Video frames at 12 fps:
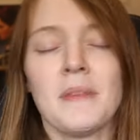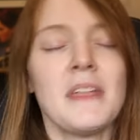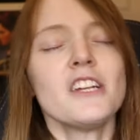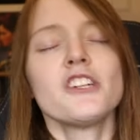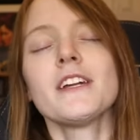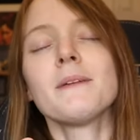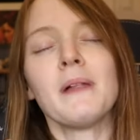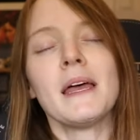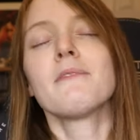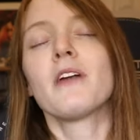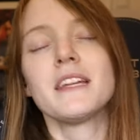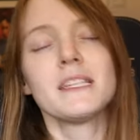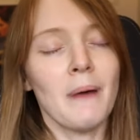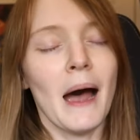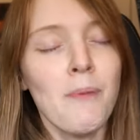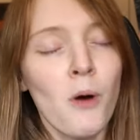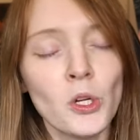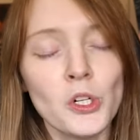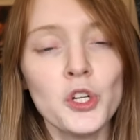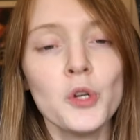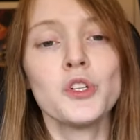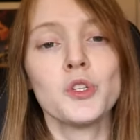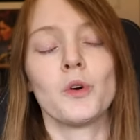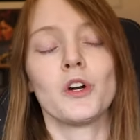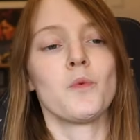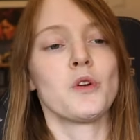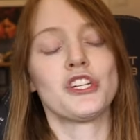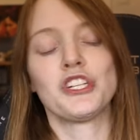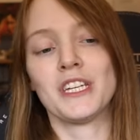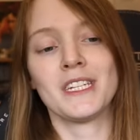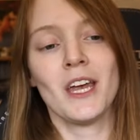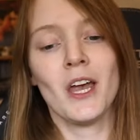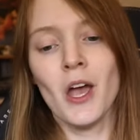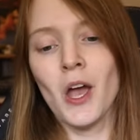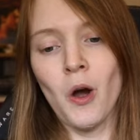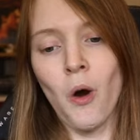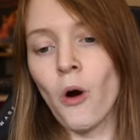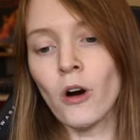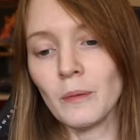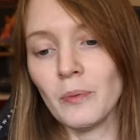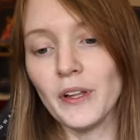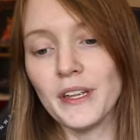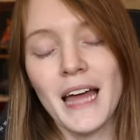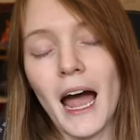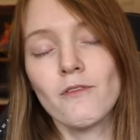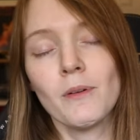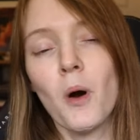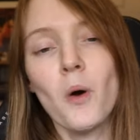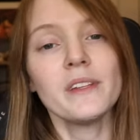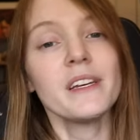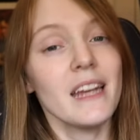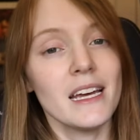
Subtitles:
But then he tried to blame it on his bipolar 2 disorder, which is just horrible and not remotely an